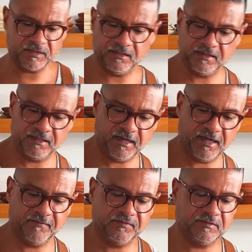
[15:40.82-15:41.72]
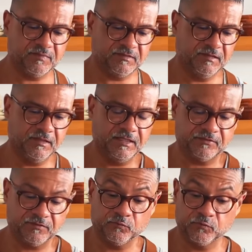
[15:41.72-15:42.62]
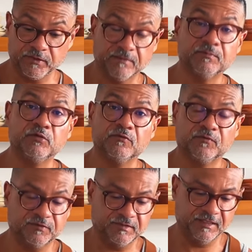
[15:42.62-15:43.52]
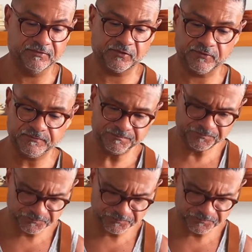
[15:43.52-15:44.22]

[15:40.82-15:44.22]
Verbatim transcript: And then I have some cilantro, some really beautiful cilantro.